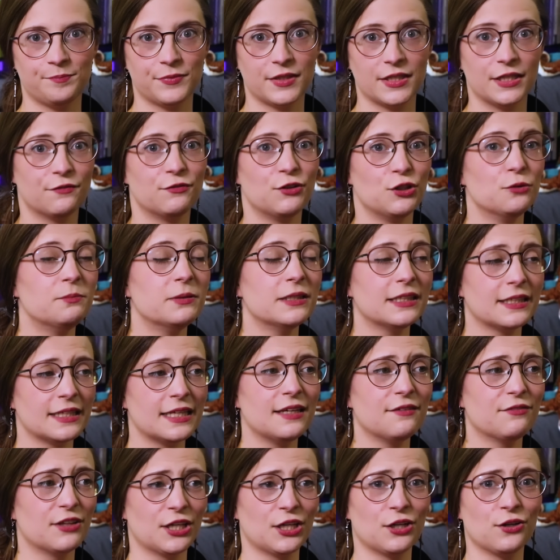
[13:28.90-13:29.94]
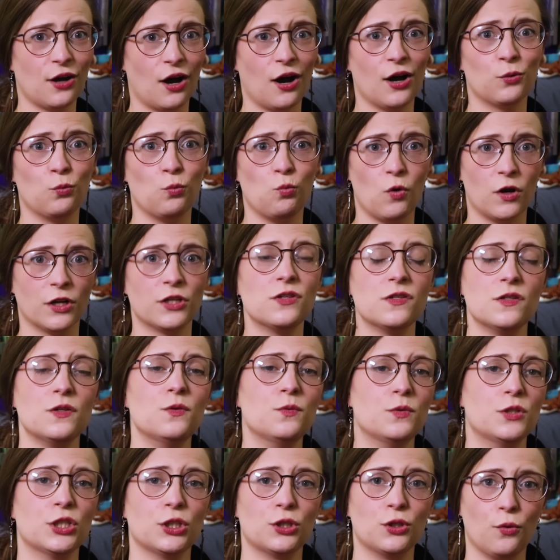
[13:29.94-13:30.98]
If you believe that God wants you
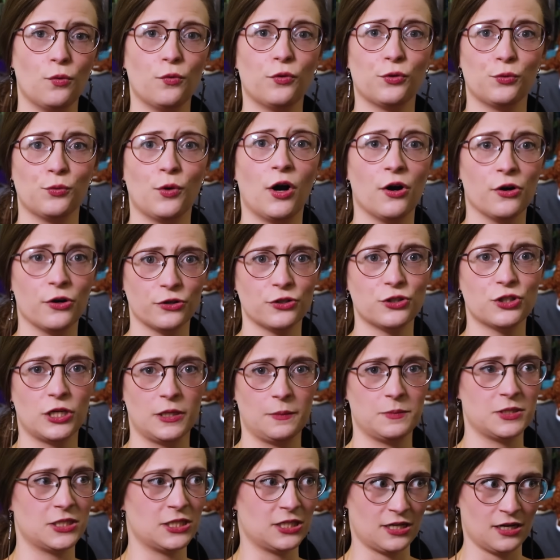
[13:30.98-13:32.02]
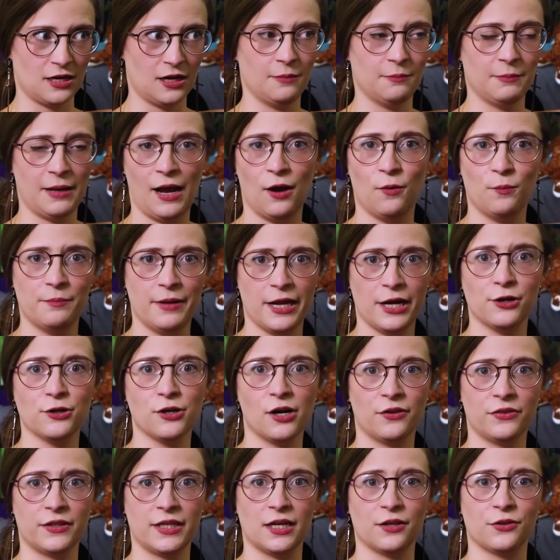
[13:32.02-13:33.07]
to go through hardships to come out better
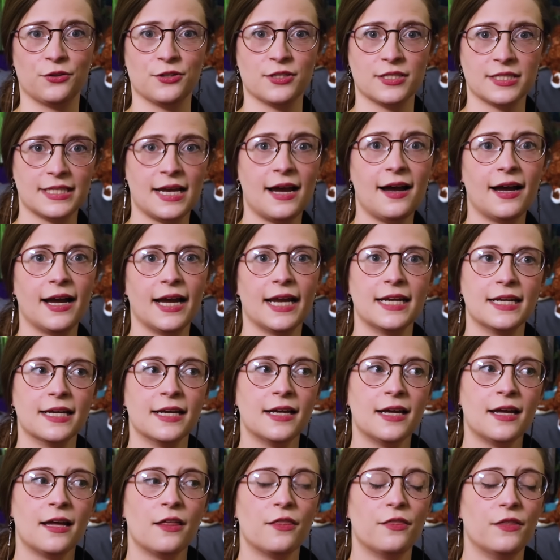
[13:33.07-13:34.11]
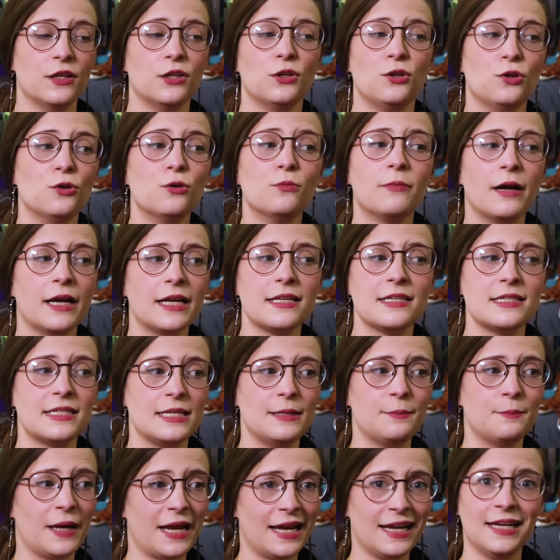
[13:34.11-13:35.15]
on the other side, then you might
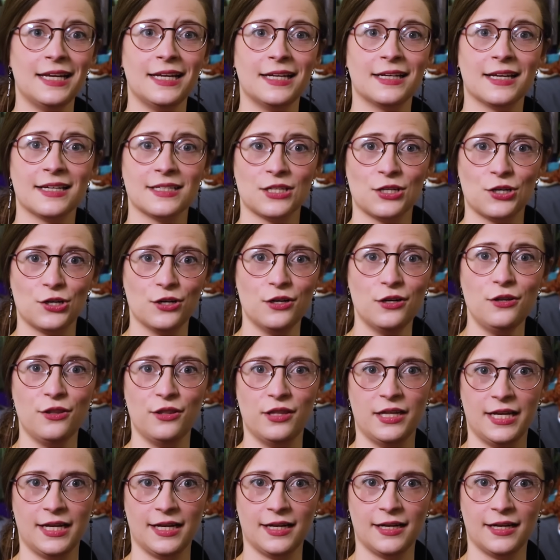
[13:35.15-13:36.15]
see pain as a good thing.